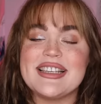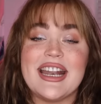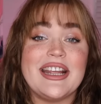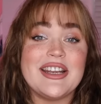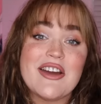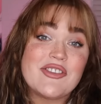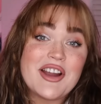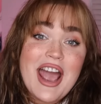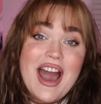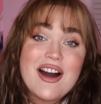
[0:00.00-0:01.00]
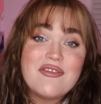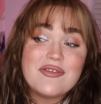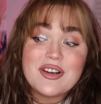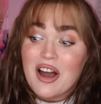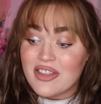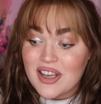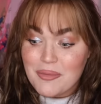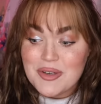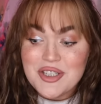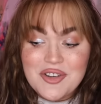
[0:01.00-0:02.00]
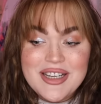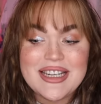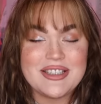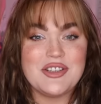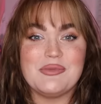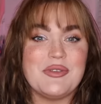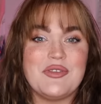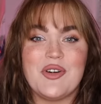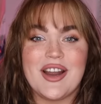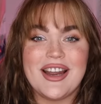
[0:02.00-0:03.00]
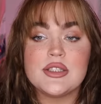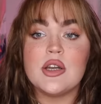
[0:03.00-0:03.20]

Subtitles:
and I never have gotten the opportunity to before.